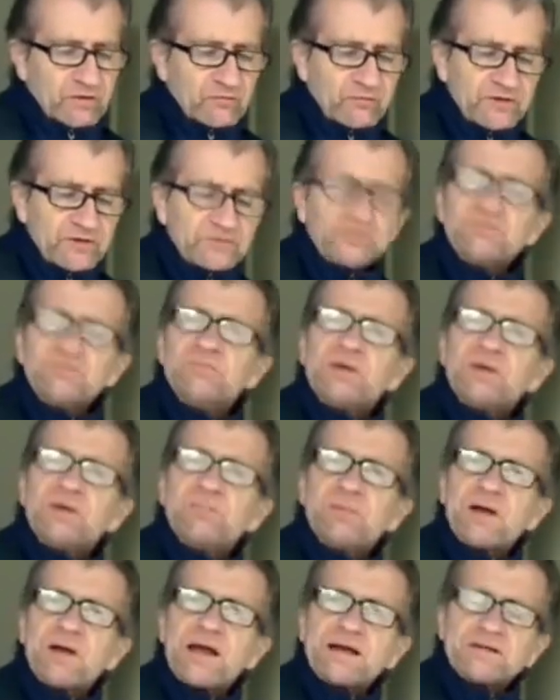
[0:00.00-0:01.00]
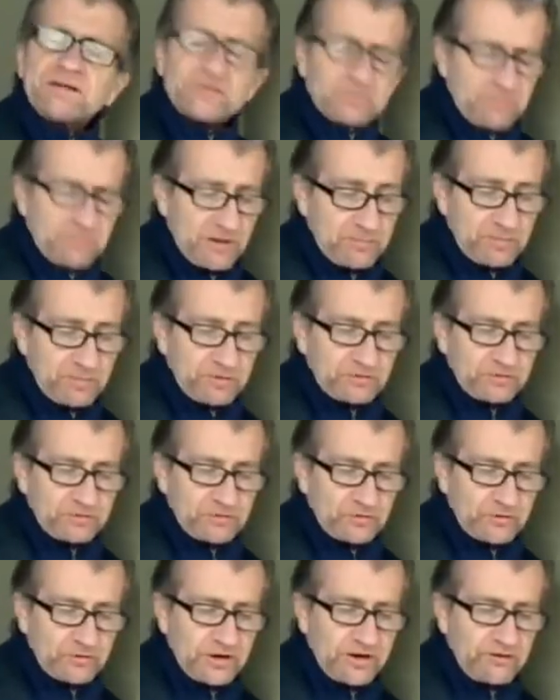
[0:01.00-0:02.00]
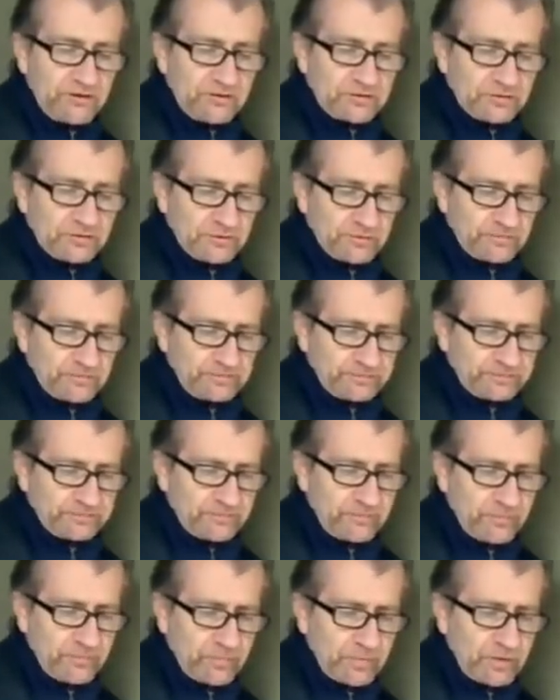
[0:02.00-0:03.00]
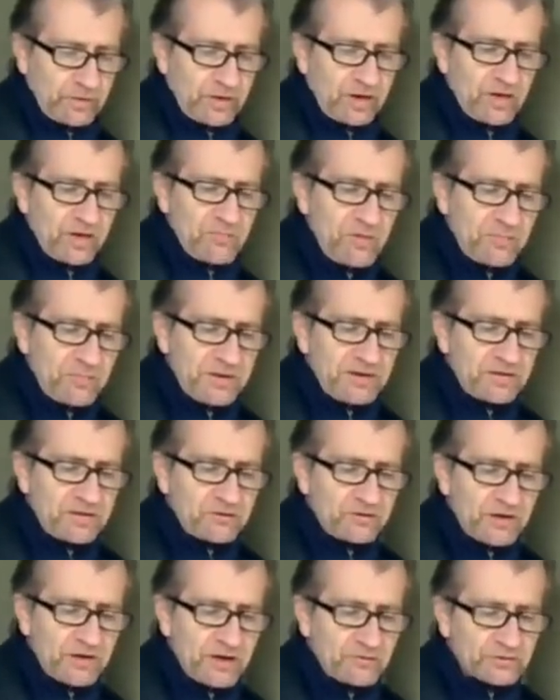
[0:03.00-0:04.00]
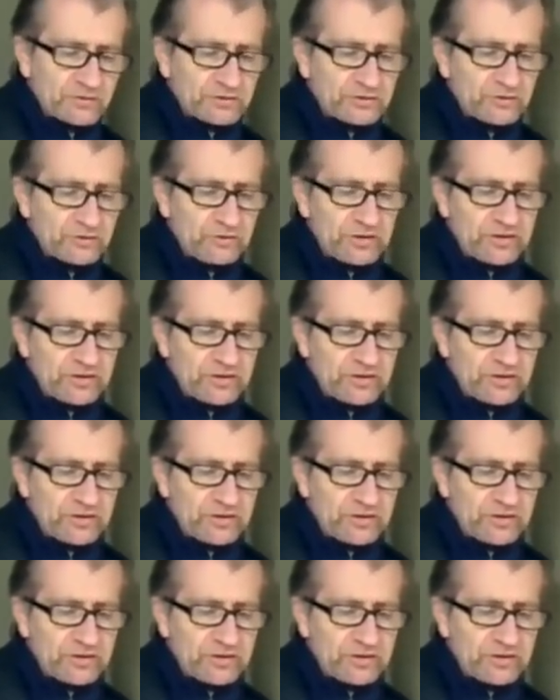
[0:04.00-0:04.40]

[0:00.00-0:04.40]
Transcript: Vision by personal character. Come up hither and I will show